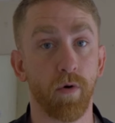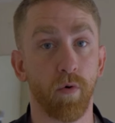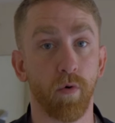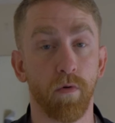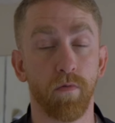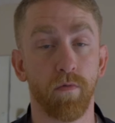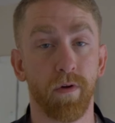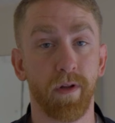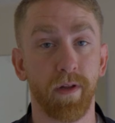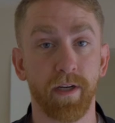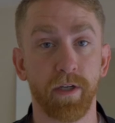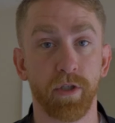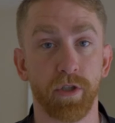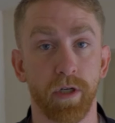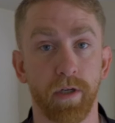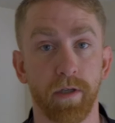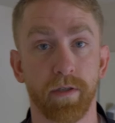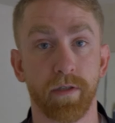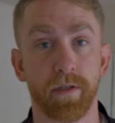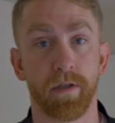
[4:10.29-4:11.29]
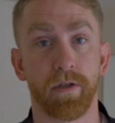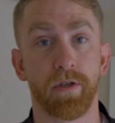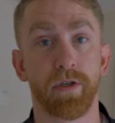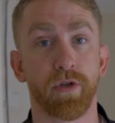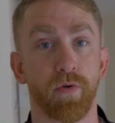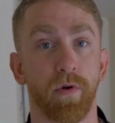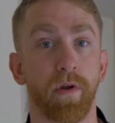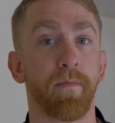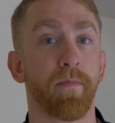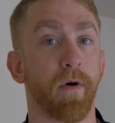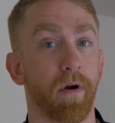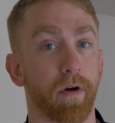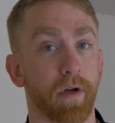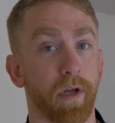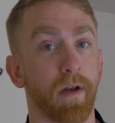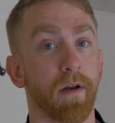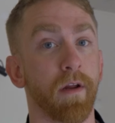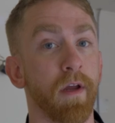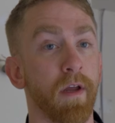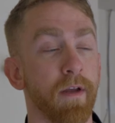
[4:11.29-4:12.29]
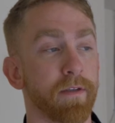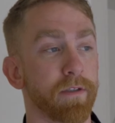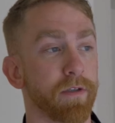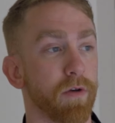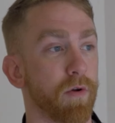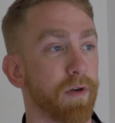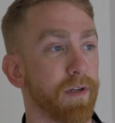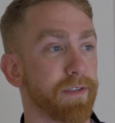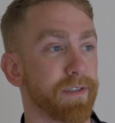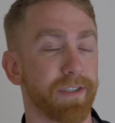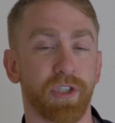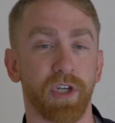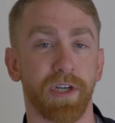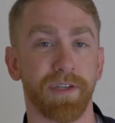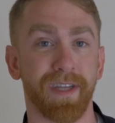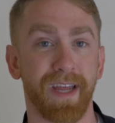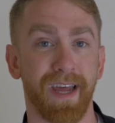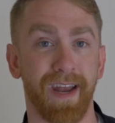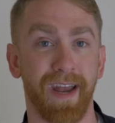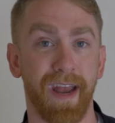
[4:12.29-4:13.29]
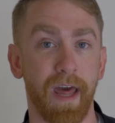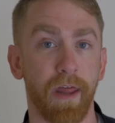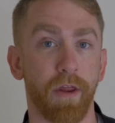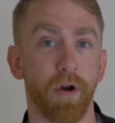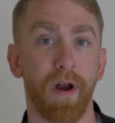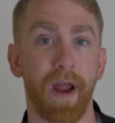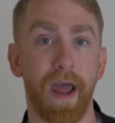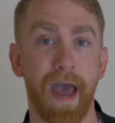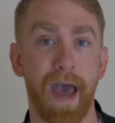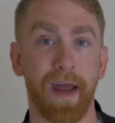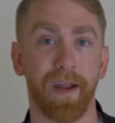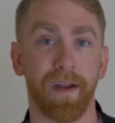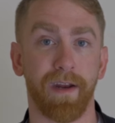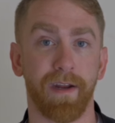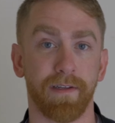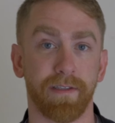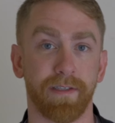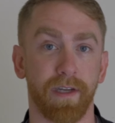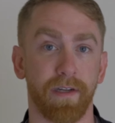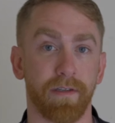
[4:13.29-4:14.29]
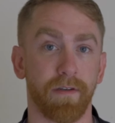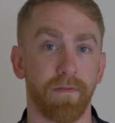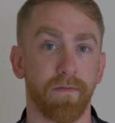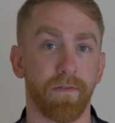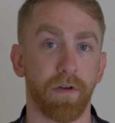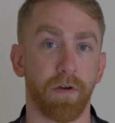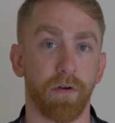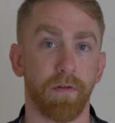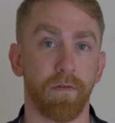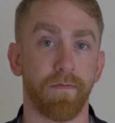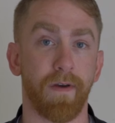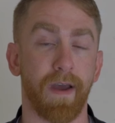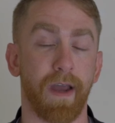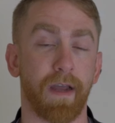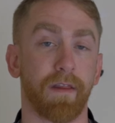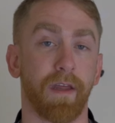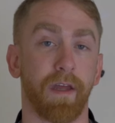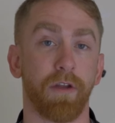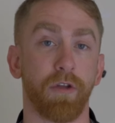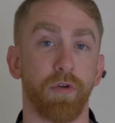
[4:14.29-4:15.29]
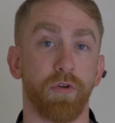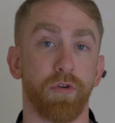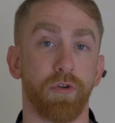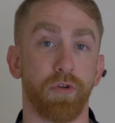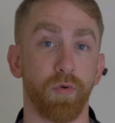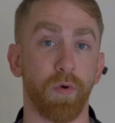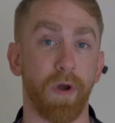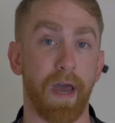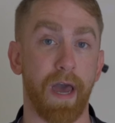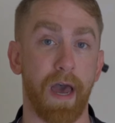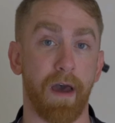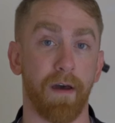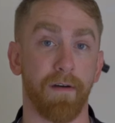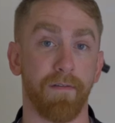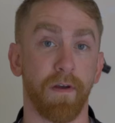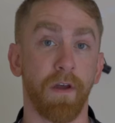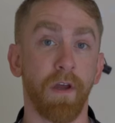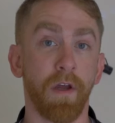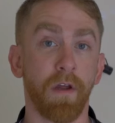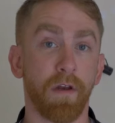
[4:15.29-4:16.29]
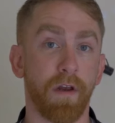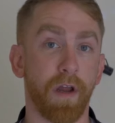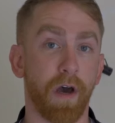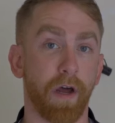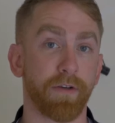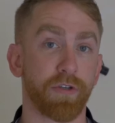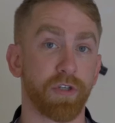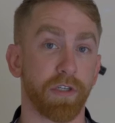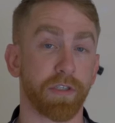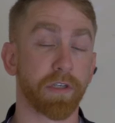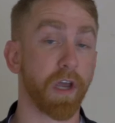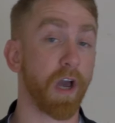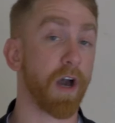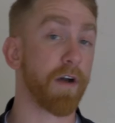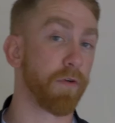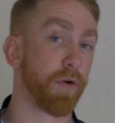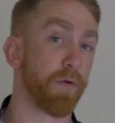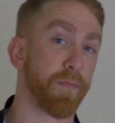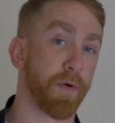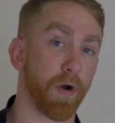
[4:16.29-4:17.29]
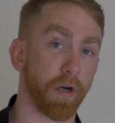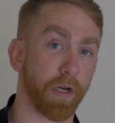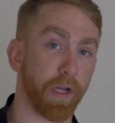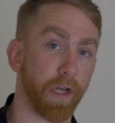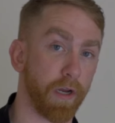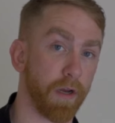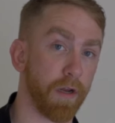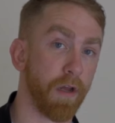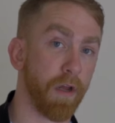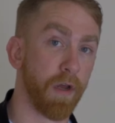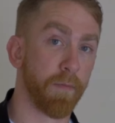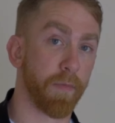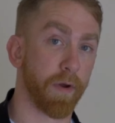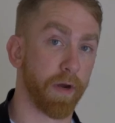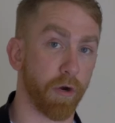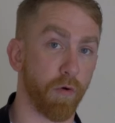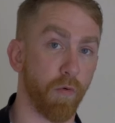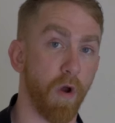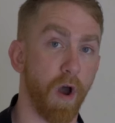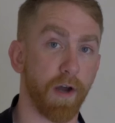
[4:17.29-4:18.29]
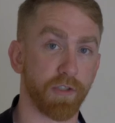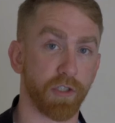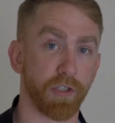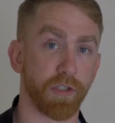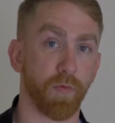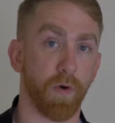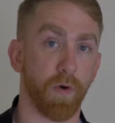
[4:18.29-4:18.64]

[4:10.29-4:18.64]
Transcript: or really just street parking. So it is just another added incentive here, the fact that you do have not just covered parking, but a garage as